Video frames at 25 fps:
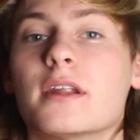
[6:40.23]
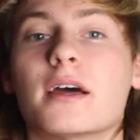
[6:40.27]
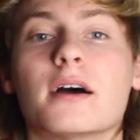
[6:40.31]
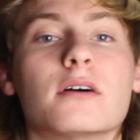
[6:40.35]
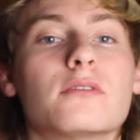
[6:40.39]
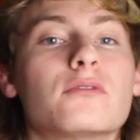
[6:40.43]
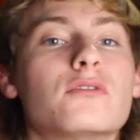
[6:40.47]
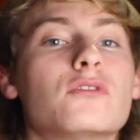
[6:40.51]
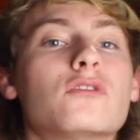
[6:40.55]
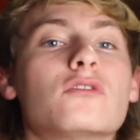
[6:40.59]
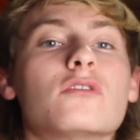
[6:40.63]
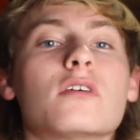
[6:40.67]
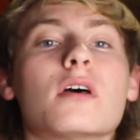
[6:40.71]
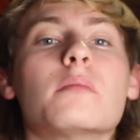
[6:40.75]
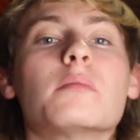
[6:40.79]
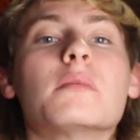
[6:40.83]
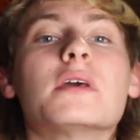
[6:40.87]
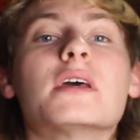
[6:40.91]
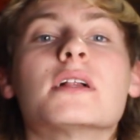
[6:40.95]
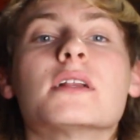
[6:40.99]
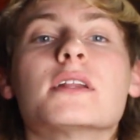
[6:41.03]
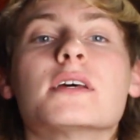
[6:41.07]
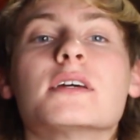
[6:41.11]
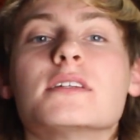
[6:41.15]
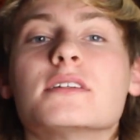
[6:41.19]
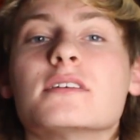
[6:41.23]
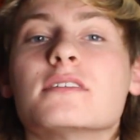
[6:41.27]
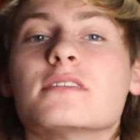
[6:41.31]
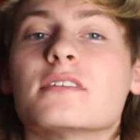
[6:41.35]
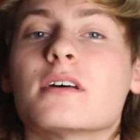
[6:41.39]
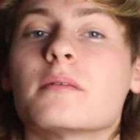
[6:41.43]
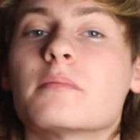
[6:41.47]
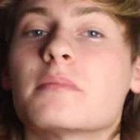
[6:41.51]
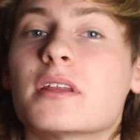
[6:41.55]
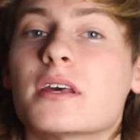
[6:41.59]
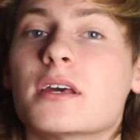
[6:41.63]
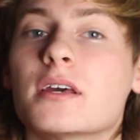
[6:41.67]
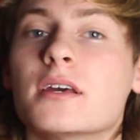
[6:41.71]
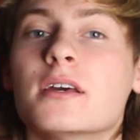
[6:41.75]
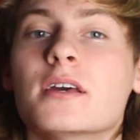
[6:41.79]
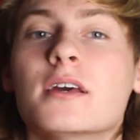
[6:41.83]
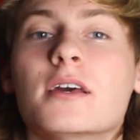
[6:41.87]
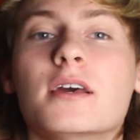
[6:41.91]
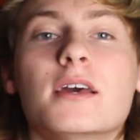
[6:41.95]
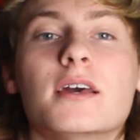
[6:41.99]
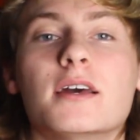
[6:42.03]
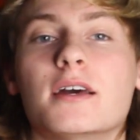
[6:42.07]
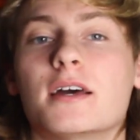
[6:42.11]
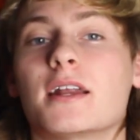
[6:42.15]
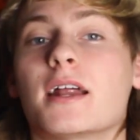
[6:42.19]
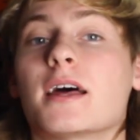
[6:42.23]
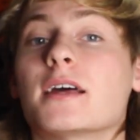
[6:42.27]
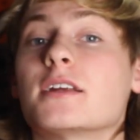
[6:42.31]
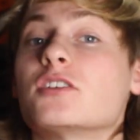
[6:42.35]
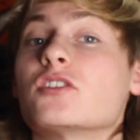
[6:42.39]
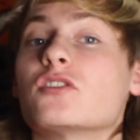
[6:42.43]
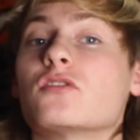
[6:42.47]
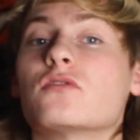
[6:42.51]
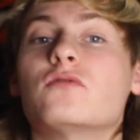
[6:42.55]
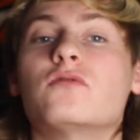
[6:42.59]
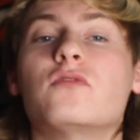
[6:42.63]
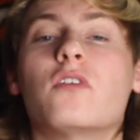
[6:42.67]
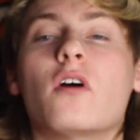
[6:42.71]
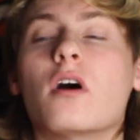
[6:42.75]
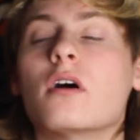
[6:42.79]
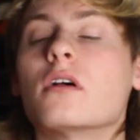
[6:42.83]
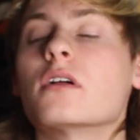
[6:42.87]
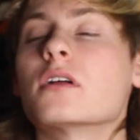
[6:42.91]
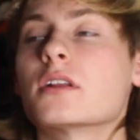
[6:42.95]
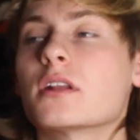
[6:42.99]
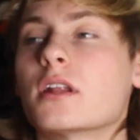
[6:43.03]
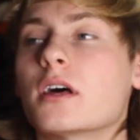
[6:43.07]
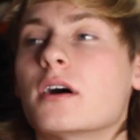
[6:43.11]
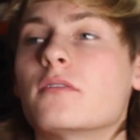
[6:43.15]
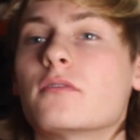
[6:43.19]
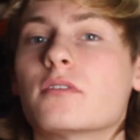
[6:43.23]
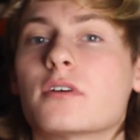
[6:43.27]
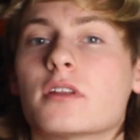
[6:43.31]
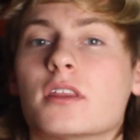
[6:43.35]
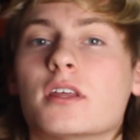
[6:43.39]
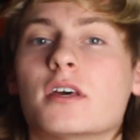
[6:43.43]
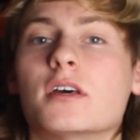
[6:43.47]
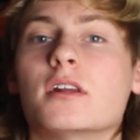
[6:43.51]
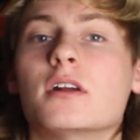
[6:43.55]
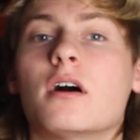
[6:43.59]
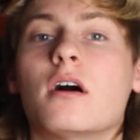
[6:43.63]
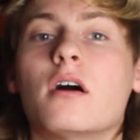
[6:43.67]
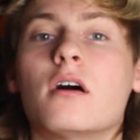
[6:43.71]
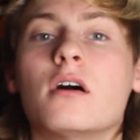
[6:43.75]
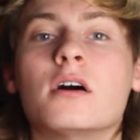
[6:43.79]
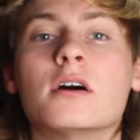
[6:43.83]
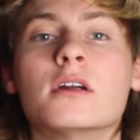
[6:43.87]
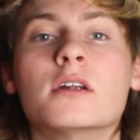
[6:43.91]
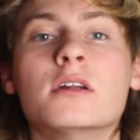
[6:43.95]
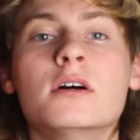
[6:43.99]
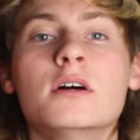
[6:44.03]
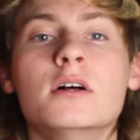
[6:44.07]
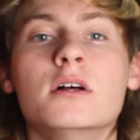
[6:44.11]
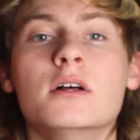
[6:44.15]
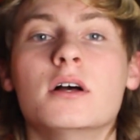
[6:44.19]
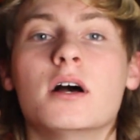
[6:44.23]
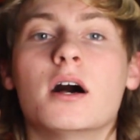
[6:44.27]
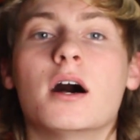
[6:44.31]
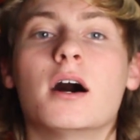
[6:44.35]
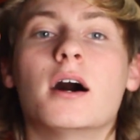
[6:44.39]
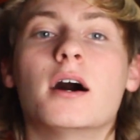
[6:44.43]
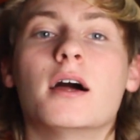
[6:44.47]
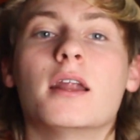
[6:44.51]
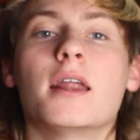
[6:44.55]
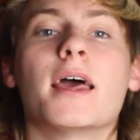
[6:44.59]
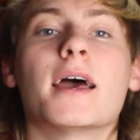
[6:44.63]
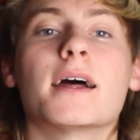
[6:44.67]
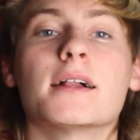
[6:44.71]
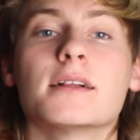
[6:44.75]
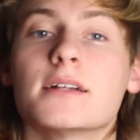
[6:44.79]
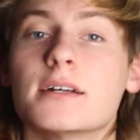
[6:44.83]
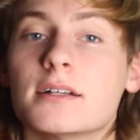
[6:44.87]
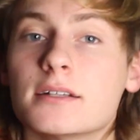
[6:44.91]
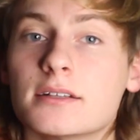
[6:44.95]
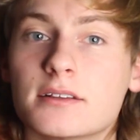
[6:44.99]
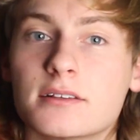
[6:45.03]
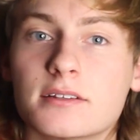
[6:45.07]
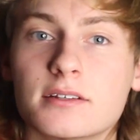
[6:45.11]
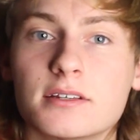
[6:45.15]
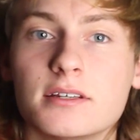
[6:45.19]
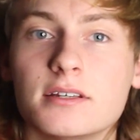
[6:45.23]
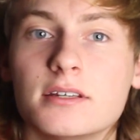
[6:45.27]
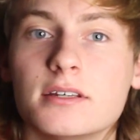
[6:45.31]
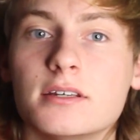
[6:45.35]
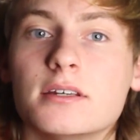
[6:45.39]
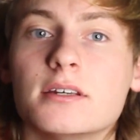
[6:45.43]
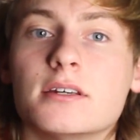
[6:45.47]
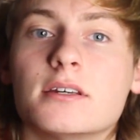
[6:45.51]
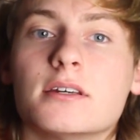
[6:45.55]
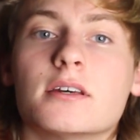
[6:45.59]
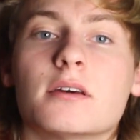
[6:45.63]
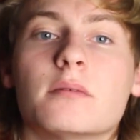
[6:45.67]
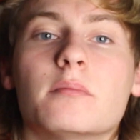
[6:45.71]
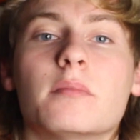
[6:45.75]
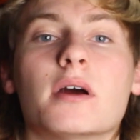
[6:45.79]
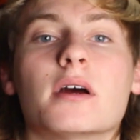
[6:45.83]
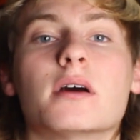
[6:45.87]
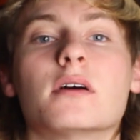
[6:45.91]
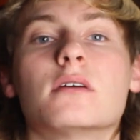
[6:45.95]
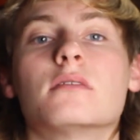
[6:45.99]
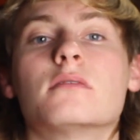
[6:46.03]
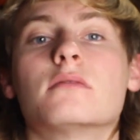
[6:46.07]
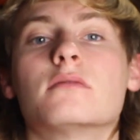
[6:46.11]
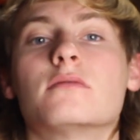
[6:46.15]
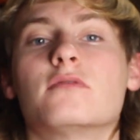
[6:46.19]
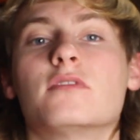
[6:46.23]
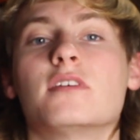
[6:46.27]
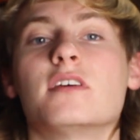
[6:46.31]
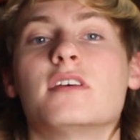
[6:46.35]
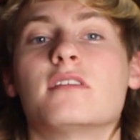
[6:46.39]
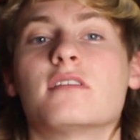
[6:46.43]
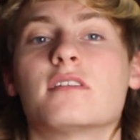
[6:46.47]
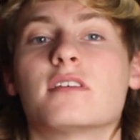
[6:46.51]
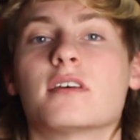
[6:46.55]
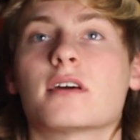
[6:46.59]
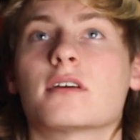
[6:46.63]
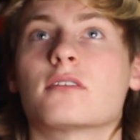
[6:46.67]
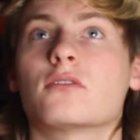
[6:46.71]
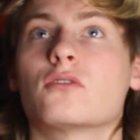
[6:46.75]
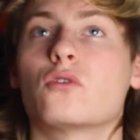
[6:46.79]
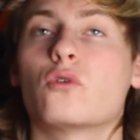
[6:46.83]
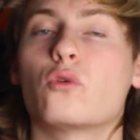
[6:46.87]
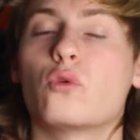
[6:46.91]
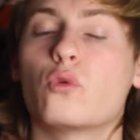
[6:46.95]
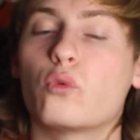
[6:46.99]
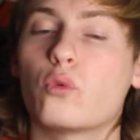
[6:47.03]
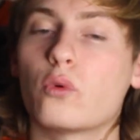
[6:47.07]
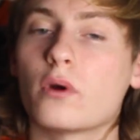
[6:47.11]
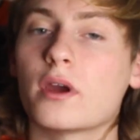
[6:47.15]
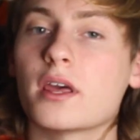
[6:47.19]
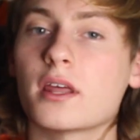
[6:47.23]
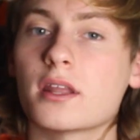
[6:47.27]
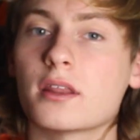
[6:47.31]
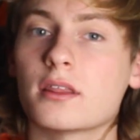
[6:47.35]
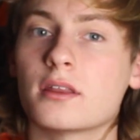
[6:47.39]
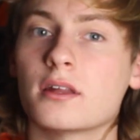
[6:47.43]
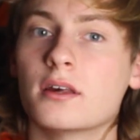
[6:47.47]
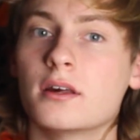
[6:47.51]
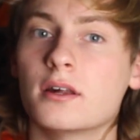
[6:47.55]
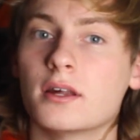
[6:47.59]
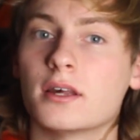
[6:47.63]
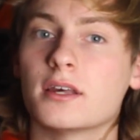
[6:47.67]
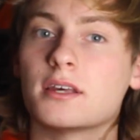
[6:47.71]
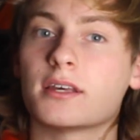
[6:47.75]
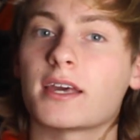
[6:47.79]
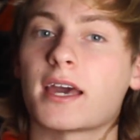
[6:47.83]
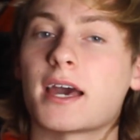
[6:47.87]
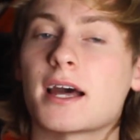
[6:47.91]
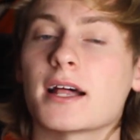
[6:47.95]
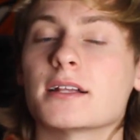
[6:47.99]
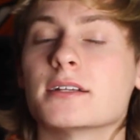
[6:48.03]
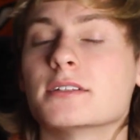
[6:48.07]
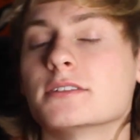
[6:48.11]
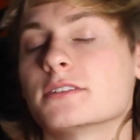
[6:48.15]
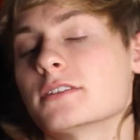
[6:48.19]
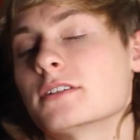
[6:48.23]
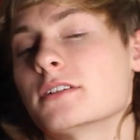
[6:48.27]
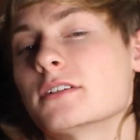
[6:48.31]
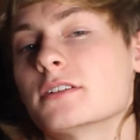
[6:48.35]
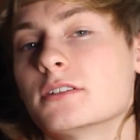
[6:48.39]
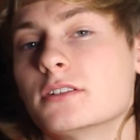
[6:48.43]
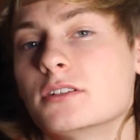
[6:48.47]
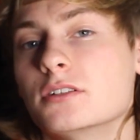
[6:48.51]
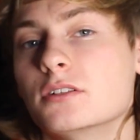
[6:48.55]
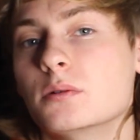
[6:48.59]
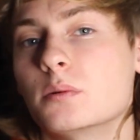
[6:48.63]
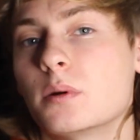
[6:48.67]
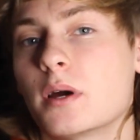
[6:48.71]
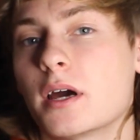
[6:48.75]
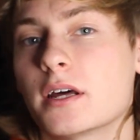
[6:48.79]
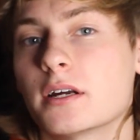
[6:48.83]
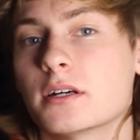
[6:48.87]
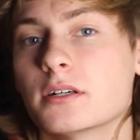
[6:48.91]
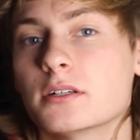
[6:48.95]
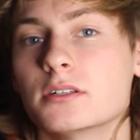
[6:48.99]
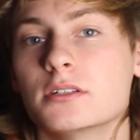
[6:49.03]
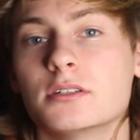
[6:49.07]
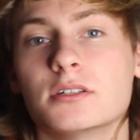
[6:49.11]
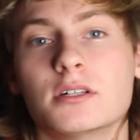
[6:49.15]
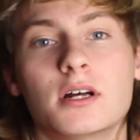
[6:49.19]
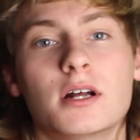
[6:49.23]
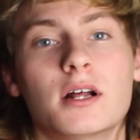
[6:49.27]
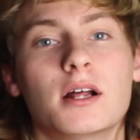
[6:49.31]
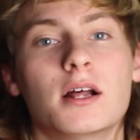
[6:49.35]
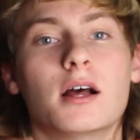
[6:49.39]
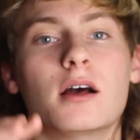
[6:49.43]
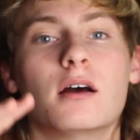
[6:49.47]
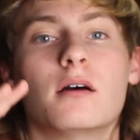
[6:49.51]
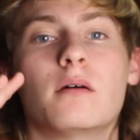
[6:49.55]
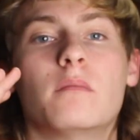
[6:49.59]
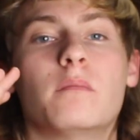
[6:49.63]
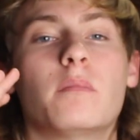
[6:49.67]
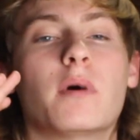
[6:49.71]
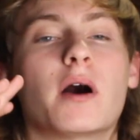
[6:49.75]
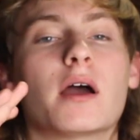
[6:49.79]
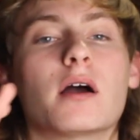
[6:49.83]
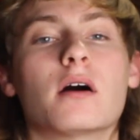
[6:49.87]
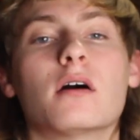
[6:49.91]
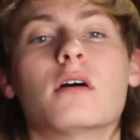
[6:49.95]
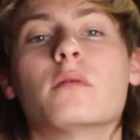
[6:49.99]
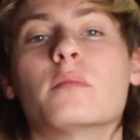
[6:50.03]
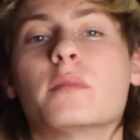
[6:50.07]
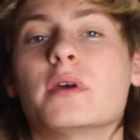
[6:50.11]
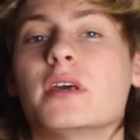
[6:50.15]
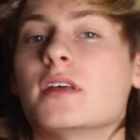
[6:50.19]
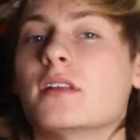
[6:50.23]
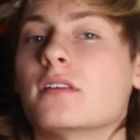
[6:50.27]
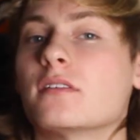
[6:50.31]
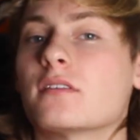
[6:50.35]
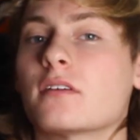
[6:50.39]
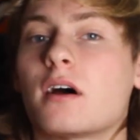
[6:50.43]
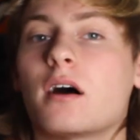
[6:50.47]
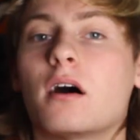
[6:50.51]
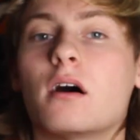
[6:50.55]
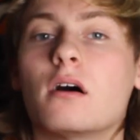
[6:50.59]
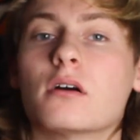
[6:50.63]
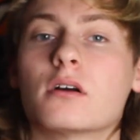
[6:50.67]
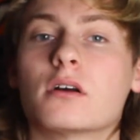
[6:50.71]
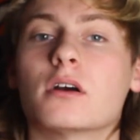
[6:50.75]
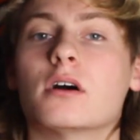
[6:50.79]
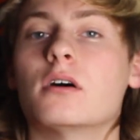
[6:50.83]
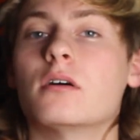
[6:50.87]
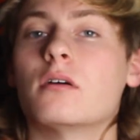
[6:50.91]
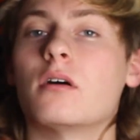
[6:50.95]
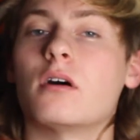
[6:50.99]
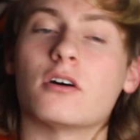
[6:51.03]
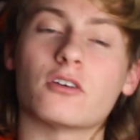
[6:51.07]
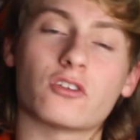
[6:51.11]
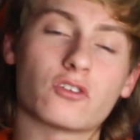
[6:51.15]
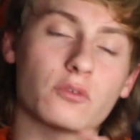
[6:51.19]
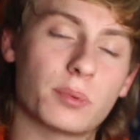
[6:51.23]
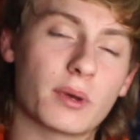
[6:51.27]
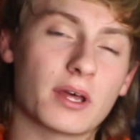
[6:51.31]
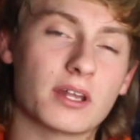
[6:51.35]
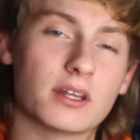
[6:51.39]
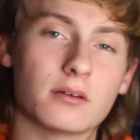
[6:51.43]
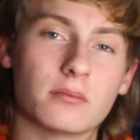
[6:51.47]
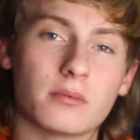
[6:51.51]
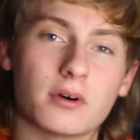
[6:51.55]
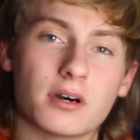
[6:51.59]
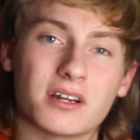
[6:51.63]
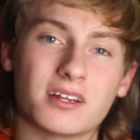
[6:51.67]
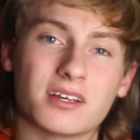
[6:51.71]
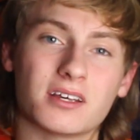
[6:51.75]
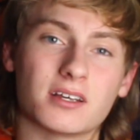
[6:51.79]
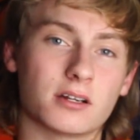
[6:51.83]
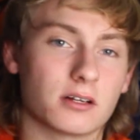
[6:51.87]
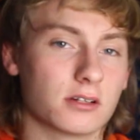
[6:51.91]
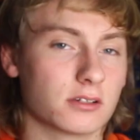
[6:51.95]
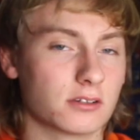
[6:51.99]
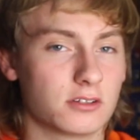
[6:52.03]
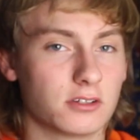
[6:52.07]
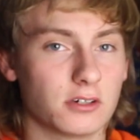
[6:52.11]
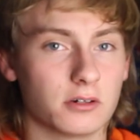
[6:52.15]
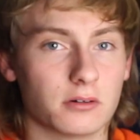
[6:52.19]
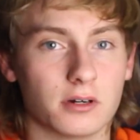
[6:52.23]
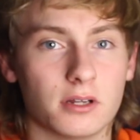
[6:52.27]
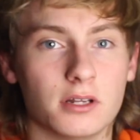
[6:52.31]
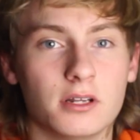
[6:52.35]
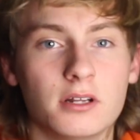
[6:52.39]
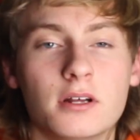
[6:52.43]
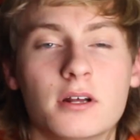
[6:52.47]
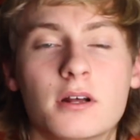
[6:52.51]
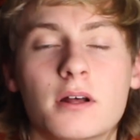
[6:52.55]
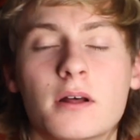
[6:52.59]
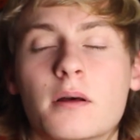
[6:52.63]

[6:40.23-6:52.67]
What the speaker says: Now, if you send me a link to something and I just fall in love with it on an LLT Camaro V6 with Catless long tube headers, by all means, I'll spend the money and I'll do it.